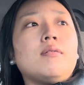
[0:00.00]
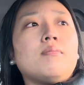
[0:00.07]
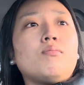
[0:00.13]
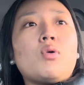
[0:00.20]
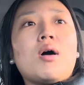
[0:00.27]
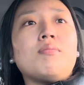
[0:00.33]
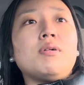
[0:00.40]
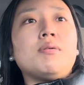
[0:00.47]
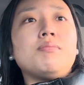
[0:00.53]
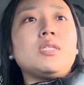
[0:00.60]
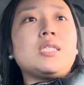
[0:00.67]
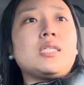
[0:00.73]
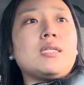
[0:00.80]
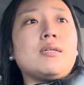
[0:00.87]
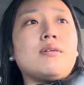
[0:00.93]

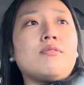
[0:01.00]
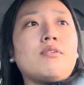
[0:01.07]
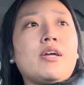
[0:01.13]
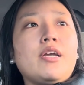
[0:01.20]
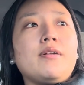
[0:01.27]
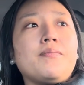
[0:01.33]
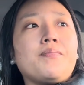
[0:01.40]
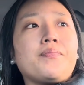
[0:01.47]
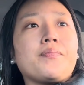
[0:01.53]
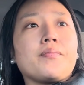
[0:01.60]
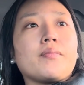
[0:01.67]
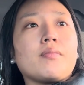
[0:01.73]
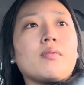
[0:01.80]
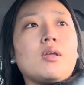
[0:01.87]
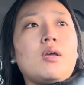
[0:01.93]
problems, right?
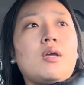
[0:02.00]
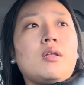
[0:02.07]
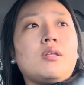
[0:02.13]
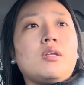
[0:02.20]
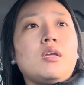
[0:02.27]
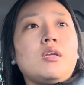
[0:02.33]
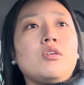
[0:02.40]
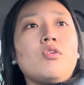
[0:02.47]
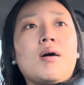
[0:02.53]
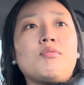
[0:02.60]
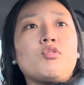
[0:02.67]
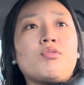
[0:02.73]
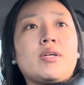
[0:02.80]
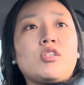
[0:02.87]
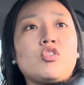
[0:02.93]
And you have
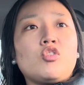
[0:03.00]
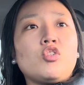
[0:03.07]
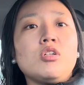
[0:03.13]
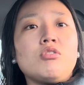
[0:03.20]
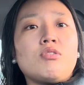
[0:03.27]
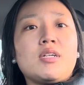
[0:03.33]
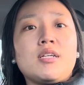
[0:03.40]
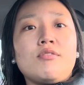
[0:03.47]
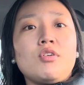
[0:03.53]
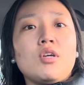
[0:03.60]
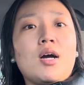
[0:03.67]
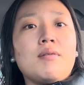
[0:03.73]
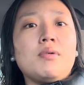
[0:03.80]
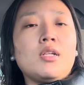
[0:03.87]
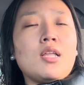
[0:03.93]
to raise children. If you
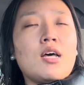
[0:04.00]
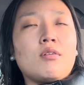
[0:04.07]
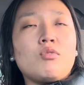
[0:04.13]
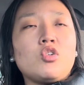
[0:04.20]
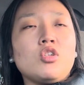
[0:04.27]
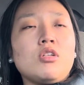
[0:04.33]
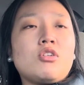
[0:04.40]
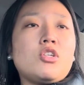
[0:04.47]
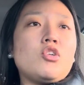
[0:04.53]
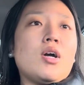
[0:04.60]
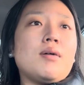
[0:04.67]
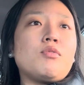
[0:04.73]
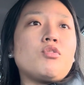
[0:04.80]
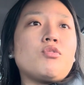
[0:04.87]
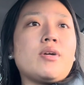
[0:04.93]
have a lot of children, you
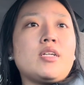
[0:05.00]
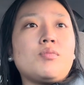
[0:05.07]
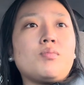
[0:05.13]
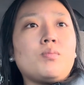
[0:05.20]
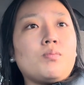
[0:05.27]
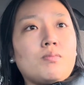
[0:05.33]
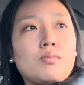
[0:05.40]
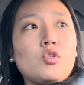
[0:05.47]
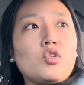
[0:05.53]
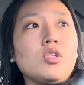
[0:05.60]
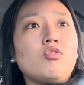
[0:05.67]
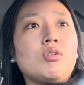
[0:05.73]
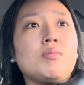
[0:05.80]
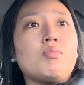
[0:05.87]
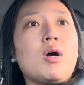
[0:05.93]
have to raise
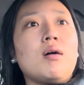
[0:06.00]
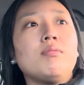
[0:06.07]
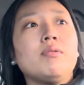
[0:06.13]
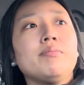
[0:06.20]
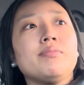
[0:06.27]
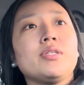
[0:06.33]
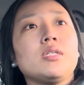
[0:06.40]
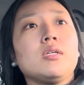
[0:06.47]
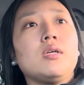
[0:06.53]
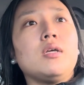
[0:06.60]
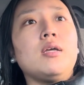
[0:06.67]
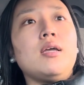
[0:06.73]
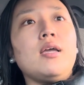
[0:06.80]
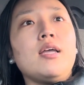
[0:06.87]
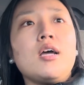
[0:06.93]
children problems,
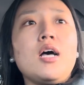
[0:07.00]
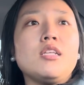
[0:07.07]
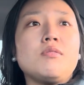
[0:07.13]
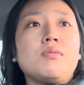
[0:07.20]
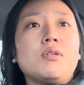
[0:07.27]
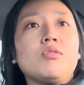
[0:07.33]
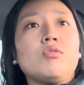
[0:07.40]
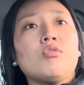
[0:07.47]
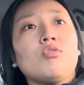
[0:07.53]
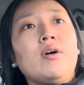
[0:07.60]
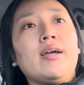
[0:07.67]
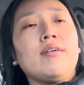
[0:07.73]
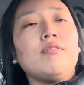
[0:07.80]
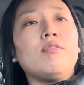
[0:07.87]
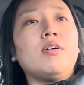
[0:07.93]
and husband or
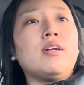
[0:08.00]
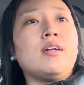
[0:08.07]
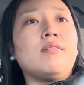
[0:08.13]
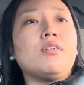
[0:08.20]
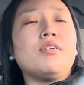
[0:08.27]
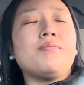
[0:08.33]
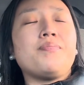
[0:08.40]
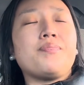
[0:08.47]
wife, whatever,